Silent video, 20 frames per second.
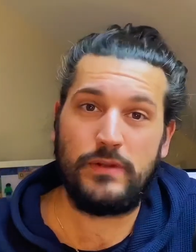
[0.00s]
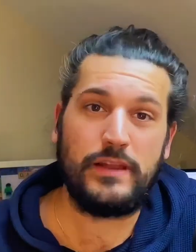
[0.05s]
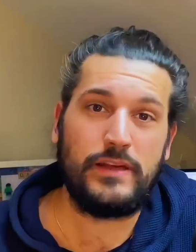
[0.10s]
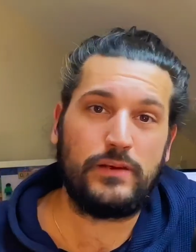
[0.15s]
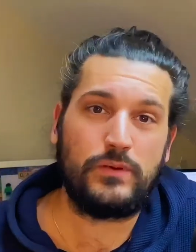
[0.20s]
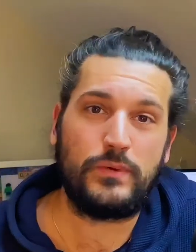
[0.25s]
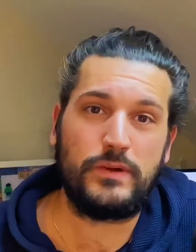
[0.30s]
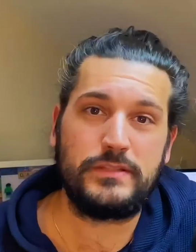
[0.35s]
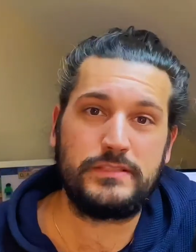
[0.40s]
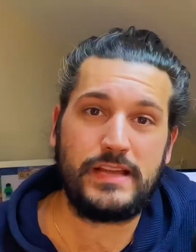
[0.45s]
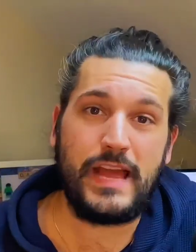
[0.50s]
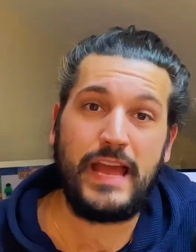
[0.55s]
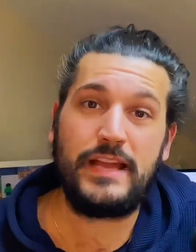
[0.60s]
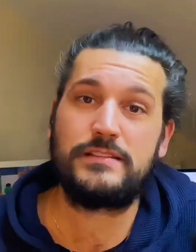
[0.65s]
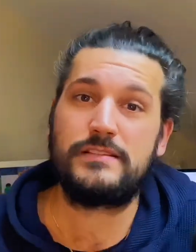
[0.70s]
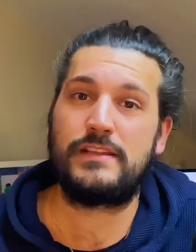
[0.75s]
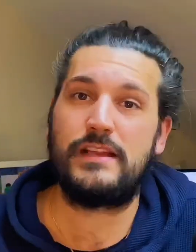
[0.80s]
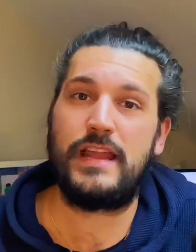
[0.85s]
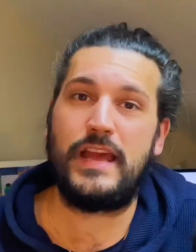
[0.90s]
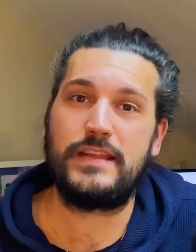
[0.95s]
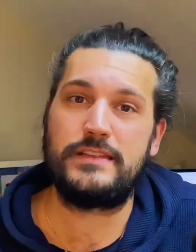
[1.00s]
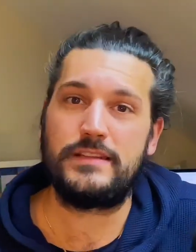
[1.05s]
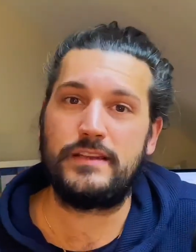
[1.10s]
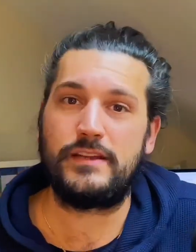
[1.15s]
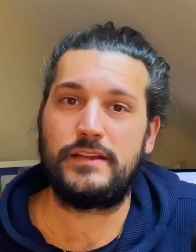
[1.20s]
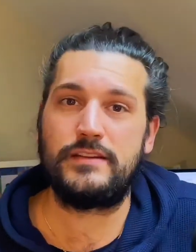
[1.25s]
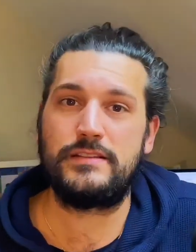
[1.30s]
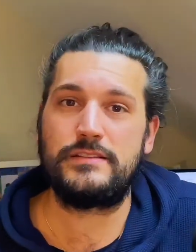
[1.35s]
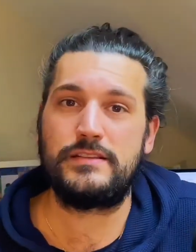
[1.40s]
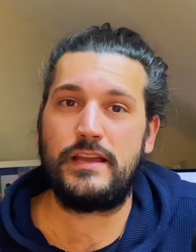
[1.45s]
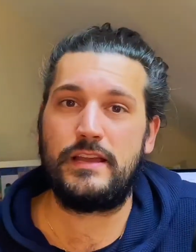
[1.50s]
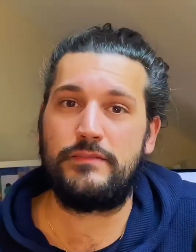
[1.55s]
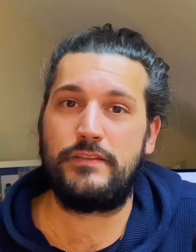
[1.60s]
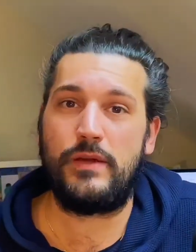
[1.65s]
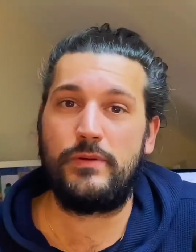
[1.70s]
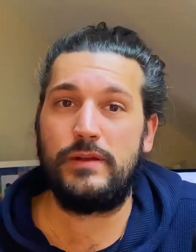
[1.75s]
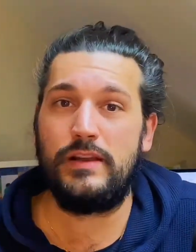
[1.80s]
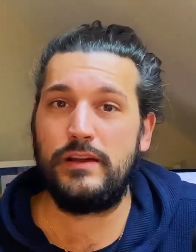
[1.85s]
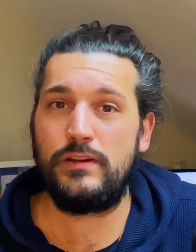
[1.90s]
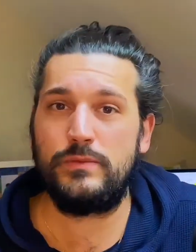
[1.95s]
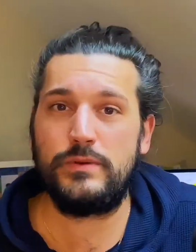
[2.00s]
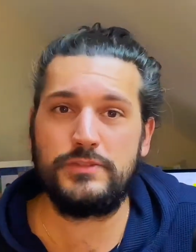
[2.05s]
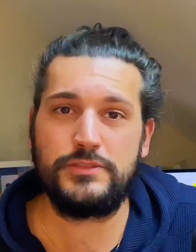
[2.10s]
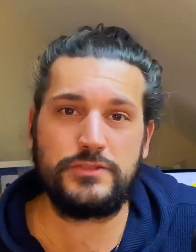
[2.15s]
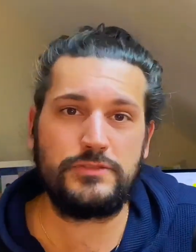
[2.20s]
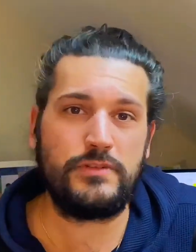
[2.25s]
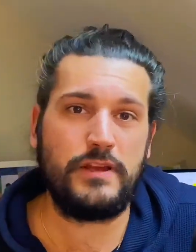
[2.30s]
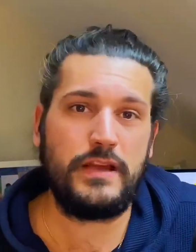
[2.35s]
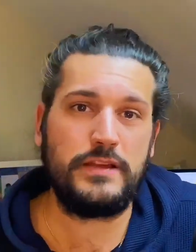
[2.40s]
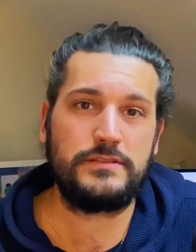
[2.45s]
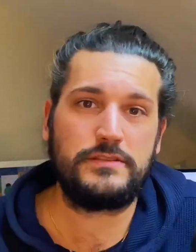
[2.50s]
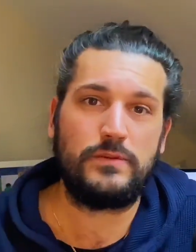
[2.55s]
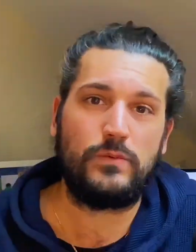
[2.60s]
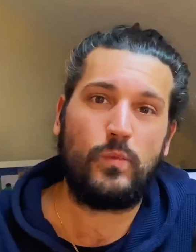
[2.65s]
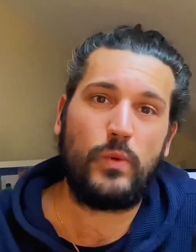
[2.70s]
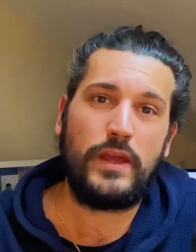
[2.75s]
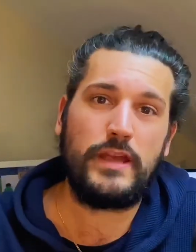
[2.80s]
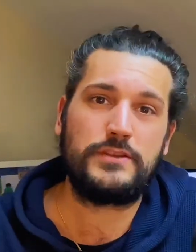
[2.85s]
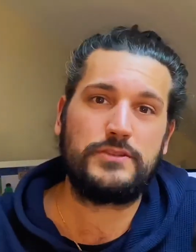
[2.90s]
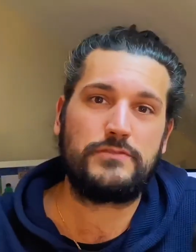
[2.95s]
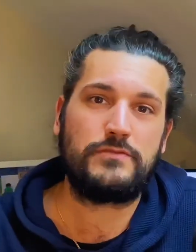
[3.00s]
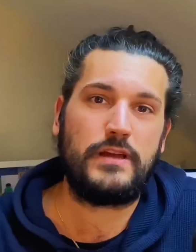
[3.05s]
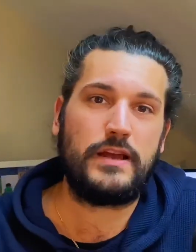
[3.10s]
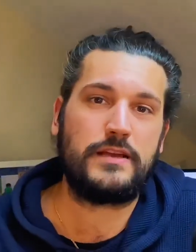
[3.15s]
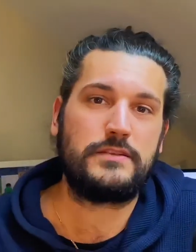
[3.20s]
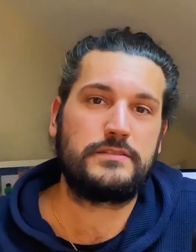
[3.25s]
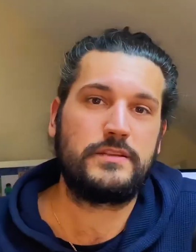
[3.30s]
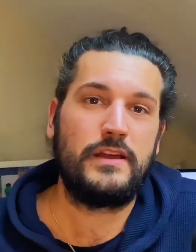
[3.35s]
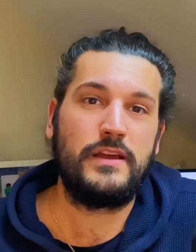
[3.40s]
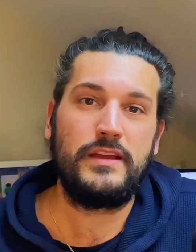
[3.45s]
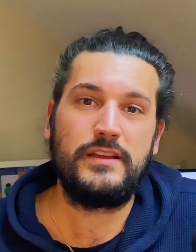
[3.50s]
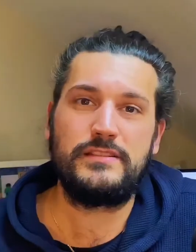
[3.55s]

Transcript: little ones escalating because if our little one's stressed and we're stressed,